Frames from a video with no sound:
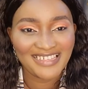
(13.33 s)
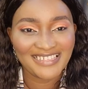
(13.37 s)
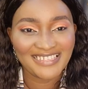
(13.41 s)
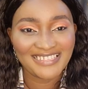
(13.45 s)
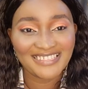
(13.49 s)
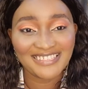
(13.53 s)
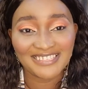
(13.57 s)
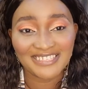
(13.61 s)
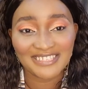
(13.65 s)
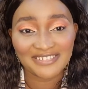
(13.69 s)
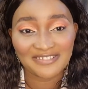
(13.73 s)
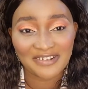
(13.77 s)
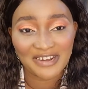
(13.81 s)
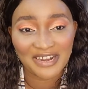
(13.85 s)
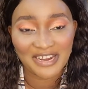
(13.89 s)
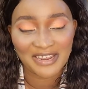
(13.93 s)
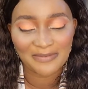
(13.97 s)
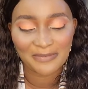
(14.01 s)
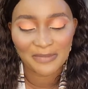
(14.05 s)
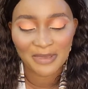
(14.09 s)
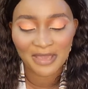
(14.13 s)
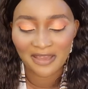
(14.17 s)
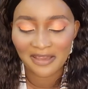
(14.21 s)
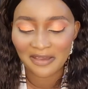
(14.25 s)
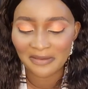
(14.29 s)

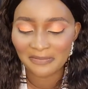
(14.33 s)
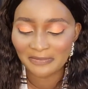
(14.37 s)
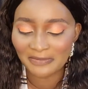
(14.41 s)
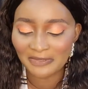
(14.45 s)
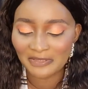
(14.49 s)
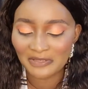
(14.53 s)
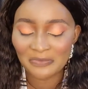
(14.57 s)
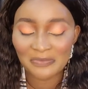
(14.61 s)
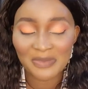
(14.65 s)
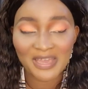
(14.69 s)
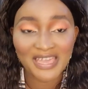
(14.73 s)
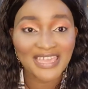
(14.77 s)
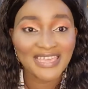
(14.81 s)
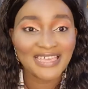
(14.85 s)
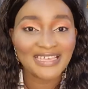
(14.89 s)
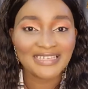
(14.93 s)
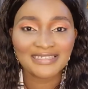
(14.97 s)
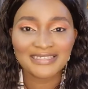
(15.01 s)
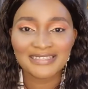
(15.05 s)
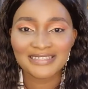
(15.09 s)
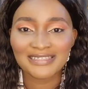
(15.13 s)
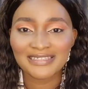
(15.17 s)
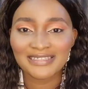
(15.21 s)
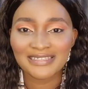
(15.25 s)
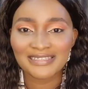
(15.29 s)
subscribe um to my
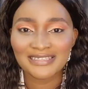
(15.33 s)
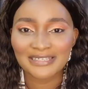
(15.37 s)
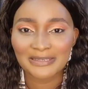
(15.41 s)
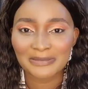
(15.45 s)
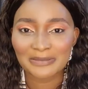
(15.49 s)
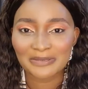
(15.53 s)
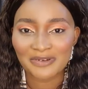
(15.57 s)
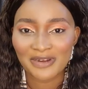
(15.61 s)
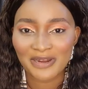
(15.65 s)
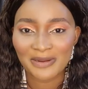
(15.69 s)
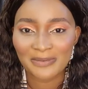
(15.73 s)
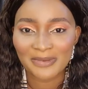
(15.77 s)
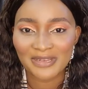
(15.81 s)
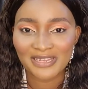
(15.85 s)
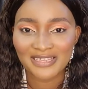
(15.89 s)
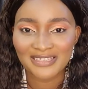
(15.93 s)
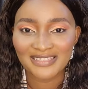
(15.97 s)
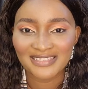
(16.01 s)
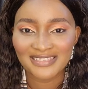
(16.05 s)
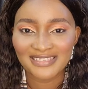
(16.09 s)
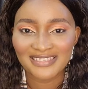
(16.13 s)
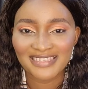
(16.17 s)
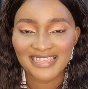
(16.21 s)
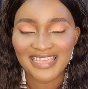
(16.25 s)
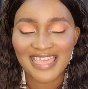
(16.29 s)
existing
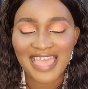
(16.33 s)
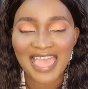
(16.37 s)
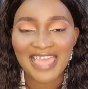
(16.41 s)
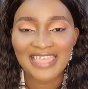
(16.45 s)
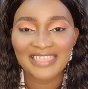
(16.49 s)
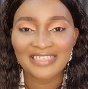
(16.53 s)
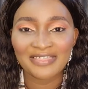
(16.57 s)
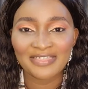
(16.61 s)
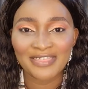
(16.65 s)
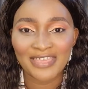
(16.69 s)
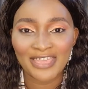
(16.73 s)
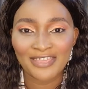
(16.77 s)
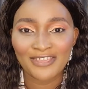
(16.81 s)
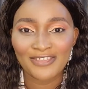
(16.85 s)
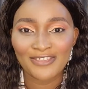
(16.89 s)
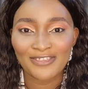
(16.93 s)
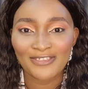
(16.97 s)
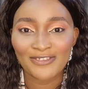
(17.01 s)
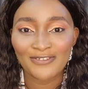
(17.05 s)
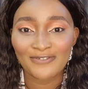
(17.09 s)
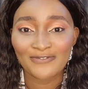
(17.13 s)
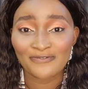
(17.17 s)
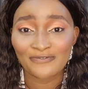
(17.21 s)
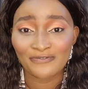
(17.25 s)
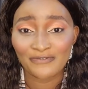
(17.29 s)
subscribers. Thank
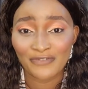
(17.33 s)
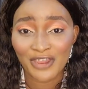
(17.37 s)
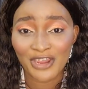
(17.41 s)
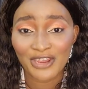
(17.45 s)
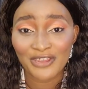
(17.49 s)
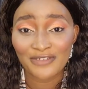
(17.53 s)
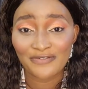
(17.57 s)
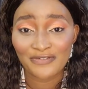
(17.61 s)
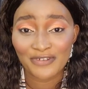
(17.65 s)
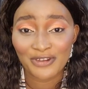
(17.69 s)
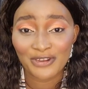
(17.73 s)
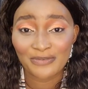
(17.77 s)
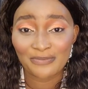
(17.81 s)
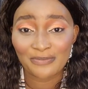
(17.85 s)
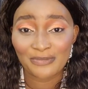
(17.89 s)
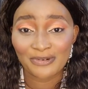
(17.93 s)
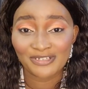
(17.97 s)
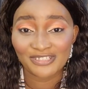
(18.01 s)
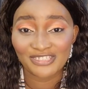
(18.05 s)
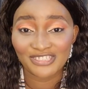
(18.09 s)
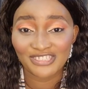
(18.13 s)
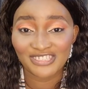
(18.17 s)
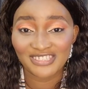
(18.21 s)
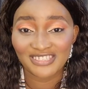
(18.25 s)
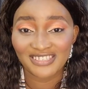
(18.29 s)
you very very
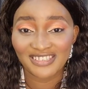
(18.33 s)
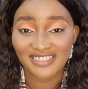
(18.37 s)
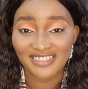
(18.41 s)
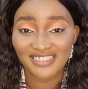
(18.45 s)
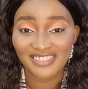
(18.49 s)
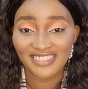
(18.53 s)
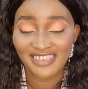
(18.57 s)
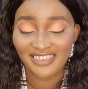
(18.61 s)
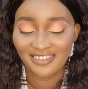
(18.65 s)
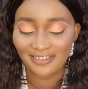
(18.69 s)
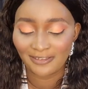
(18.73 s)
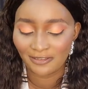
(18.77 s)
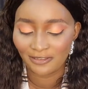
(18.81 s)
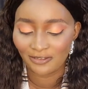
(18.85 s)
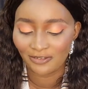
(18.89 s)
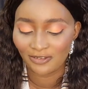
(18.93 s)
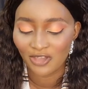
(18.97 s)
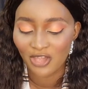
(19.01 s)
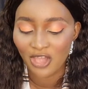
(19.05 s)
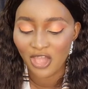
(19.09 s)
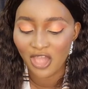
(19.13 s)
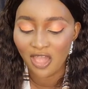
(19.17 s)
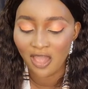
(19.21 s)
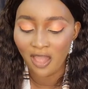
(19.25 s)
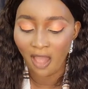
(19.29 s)
much. Thank you.
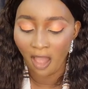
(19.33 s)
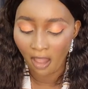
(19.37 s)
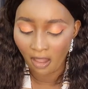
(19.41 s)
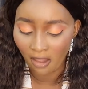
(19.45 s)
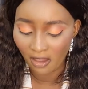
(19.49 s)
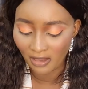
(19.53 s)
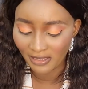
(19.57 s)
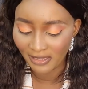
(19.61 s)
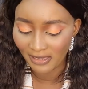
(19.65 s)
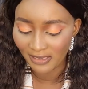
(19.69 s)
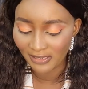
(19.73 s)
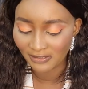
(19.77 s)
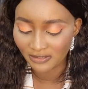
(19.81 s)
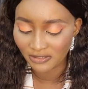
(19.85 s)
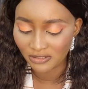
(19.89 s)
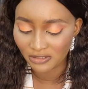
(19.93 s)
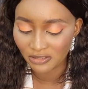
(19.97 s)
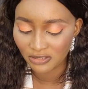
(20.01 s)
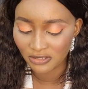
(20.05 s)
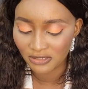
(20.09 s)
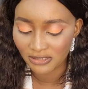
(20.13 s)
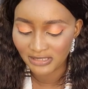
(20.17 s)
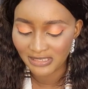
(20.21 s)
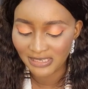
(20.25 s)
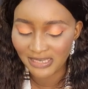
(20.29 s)
Okay,
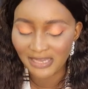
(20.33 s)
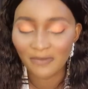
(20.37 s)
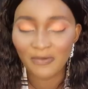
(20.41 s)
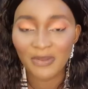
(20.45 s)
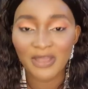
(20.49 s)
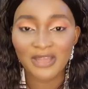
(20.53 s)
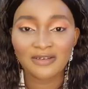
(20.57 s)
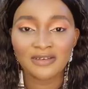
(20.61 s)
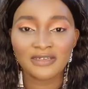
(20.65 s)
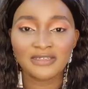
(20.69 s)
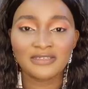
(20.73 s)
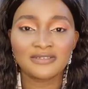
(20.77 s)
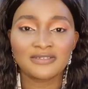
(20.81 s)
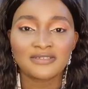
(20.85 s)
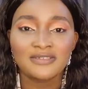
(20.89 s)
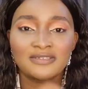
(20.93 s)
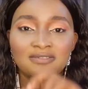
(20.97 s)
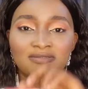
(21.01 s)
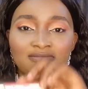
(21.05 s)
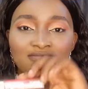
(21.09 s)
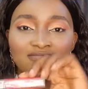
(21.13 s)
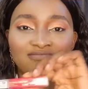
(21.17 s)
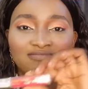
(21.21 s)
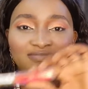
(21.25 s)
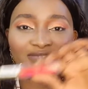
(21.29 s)
today we're going to
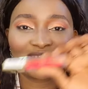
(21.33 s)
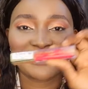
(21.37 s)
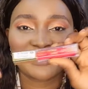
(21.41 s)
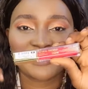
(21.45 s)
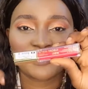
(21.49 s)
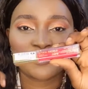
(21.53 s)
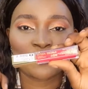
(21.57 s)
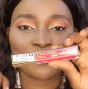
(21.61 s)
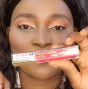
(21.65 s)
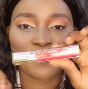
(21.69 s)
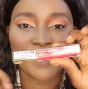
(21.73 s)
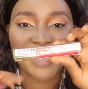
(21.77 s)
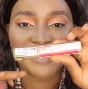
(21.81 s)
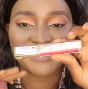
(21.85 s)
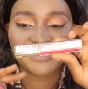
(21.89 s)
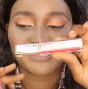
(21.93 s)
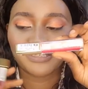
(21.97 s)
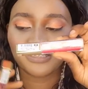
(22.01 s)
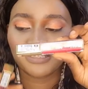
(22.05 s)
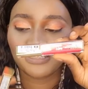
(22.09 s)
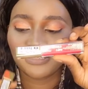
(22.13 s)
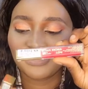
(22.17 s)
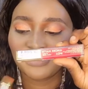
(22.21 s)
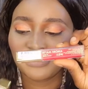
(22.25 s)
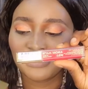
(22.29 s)

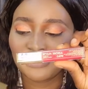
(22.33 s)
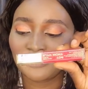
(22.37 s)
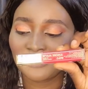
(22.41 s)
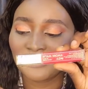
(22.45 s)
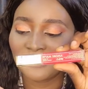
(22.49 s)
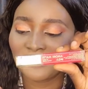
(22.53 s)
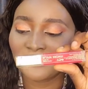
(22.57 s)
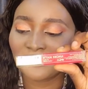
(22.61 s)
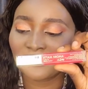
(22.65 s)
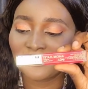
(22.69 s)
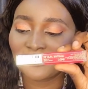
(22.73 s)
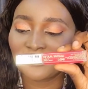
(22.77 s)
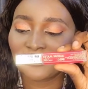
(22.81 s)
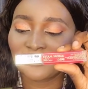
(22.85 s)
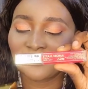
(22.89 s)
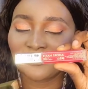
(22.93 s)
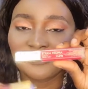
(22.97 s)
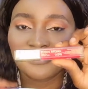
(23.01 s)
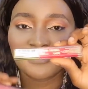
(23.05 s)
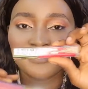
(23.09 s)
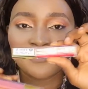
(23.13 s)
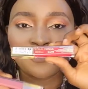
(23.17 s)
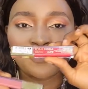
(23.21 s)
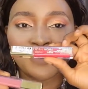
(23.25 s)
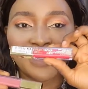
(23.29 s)
swash these lipsticks
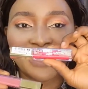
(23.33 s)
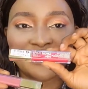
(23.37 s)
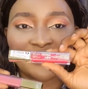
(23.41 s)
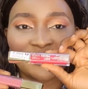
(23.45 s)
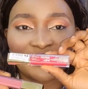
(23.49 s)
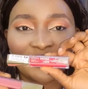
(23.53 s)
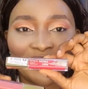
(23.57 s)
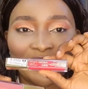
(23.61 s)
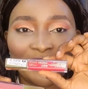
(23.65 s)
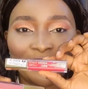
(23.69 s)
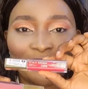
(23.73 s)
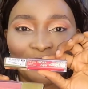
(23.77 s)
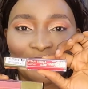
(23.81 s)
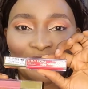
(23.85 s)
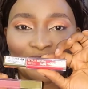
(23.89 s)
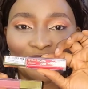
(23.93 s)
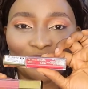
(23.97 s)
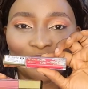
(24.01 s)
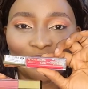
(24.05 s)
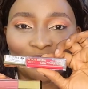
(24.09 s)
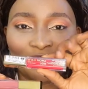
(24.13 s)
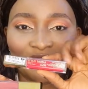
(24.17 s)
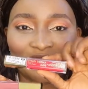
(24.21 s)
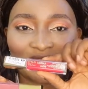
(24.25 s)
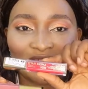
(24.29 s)
swash and
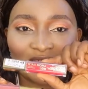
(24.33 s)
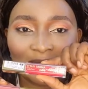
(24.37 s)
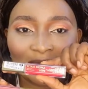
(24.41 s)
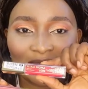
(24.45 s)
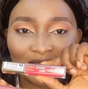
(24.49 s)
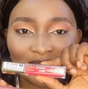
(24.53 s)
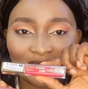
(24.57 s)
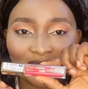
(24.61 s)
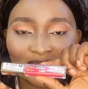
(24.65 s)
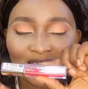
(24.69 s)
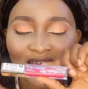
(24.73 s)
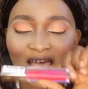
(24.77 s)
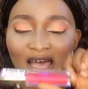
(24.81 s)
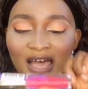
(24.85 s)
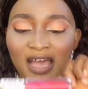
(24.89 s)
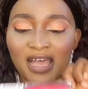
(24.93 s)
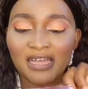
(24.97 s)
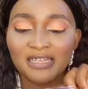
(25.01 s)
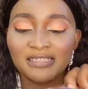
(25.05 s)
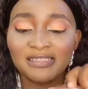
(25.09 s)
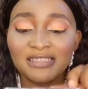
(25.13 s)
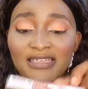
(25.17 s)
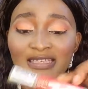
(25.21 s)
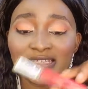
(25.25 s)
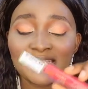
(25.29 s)
review these lipsticks.
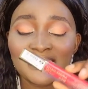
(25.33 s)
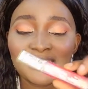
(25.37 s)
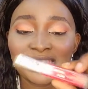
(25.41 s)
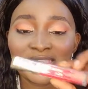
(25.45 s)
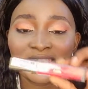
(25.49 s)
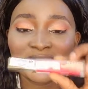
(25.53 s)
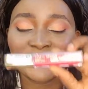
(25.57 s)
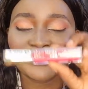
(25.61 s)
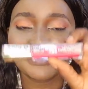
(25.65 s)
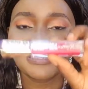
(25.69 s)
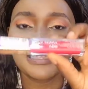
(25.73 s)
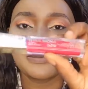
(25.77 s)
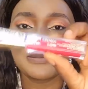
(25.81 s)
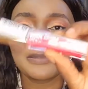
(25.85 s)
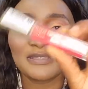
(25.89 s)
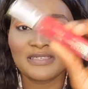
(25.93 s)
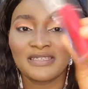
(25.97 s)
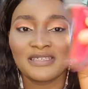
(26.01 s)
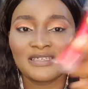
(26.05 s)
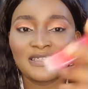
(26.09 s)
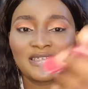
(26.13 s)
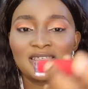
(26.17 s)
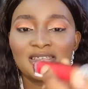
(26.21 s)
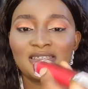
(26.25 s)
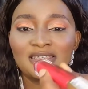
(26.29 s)
This is this
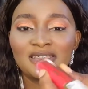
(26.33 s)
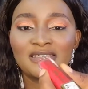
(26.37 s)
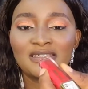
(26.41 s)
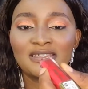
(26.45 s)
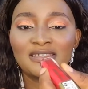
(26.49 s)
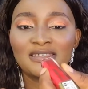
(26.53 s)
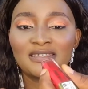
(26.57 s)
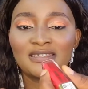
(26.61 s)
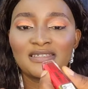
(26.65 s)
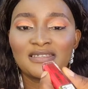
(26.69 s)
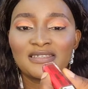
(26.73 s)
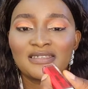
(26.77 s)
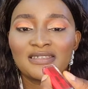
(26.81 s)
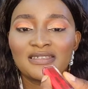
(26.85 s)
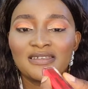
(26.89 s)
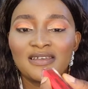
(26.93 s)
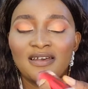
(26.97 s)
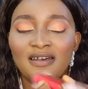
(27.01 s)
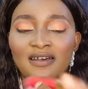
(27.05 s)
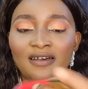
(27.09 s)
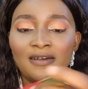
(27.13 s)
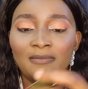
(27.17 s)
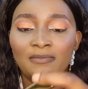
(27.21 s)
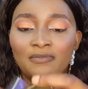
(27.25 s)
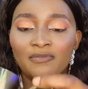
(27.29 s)
lipstick is
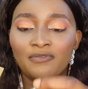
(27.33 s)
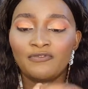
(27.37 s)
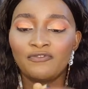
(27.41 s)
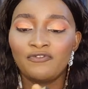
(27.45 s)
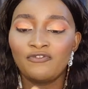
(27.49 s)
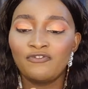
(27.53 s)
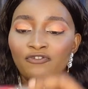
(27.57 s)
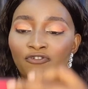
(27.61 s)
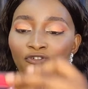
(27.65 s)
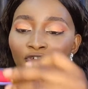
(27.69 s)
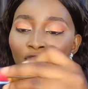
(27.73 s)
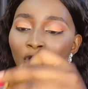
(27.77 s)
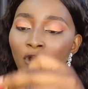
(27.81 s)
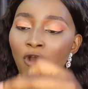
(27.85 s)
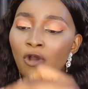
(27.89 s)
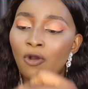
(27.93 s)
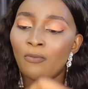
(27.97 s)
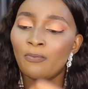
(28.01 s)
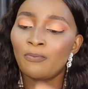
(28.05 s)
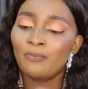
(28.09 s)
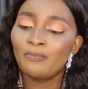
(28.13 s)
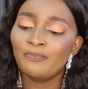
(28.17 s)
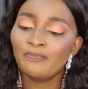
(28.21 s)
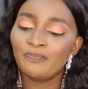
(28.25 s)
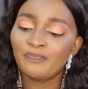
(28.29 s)
um
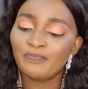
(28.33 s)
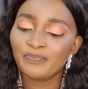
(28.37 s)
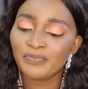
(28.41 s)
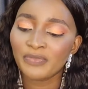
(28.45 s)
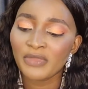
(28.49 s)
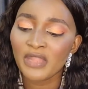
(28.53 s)
from